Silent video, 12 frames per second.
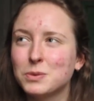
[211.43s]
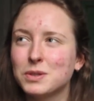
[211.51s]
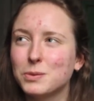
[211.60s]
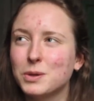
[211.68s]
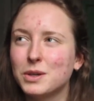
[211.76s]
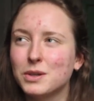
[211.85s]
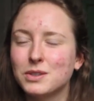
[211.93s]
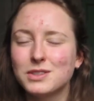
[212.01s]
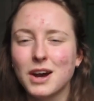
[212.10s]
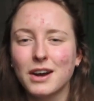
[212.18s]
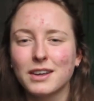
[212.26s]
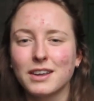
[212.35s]
We were
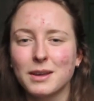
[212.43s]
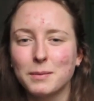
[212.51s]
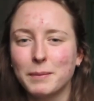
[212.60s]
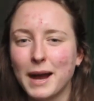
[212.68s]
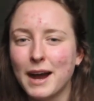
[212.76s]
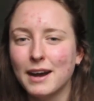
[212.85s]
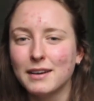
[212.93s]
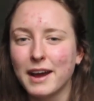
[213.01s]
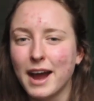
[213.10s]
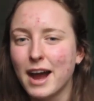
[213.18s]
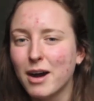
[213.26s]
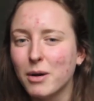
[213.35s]
talking about
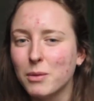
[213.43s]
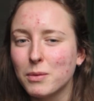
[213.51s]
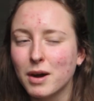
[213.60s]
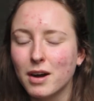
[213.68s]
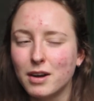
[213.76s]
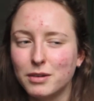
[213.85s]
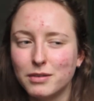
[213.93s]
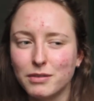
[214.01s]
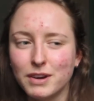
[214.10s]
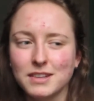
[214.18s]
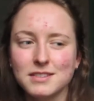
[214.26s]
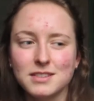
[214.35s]
how our
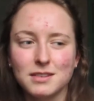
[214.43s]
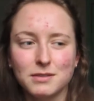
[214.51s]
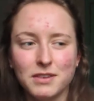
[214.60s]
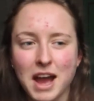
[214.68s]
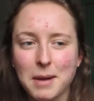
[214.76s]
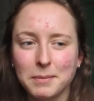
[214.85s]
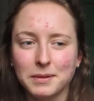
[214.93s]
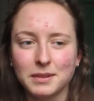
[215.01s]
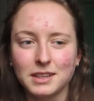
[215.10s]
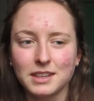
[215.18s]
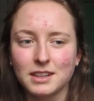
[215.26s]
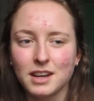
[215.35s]
friends and
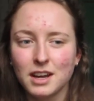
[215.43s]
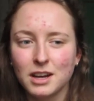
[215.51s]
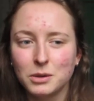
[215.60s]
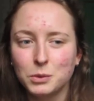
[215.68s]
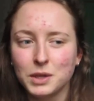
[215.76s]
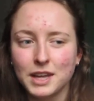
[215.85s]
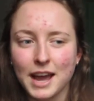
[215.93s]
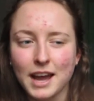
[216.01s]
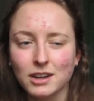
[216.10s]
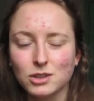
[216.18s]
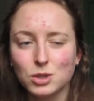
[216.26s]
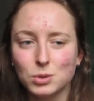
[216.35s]
family
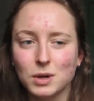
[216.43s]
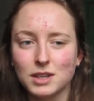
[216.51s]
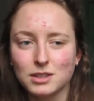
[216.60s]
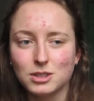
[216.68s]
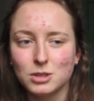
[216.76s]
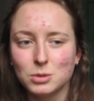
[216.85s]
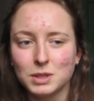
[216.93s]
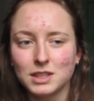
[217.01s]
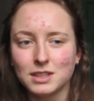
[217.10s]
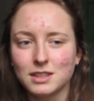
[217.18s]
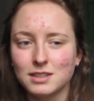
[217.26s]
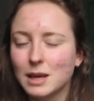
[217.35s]
react to us doing
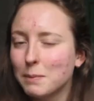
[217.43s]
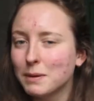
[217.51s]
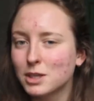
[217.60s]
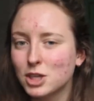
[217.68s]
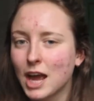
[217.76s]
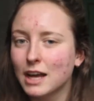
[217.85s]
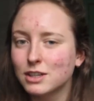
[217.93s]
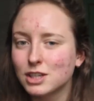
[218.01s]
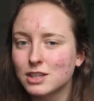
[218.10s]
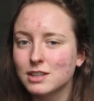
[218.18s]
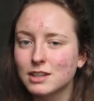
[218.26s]
these epic challenges.